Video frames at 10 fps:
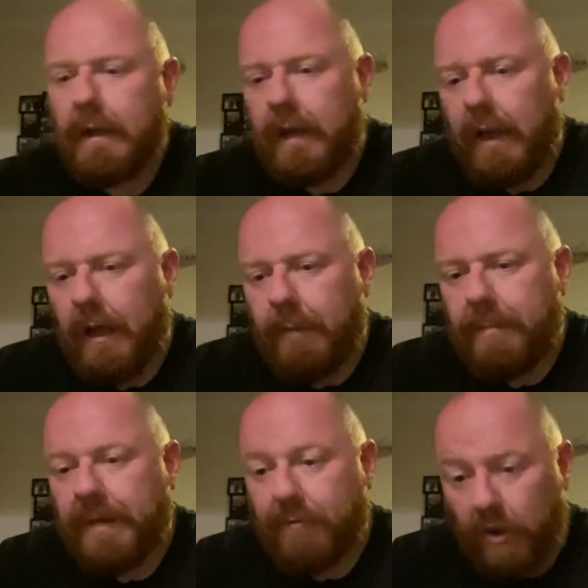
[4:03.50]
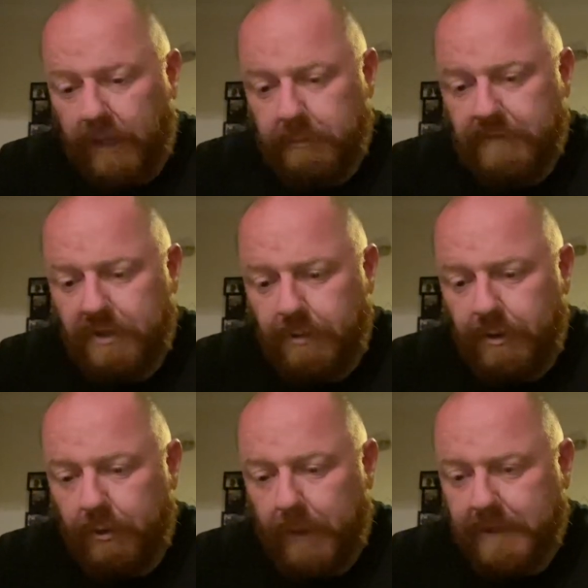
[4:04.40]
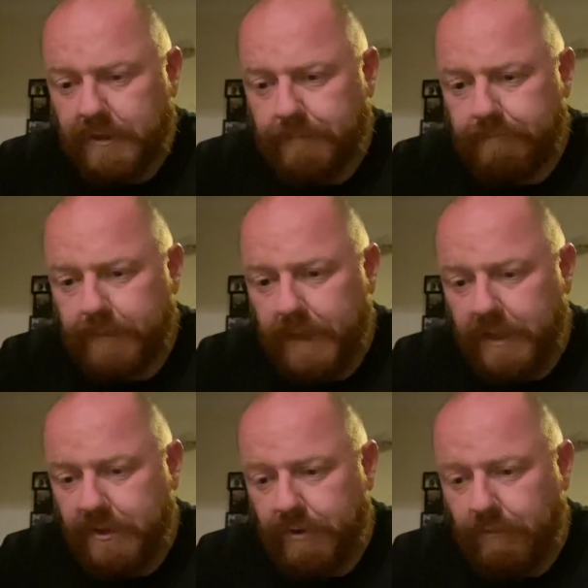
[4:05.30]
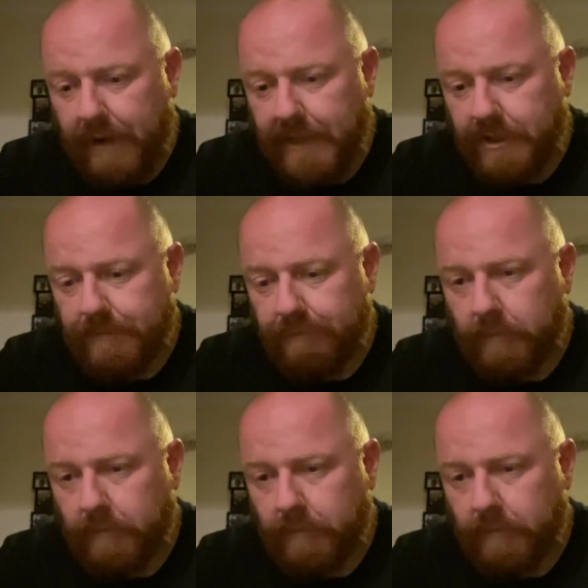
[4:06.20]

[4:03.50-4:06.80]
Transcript: But they've gone in with two new ones in this new range.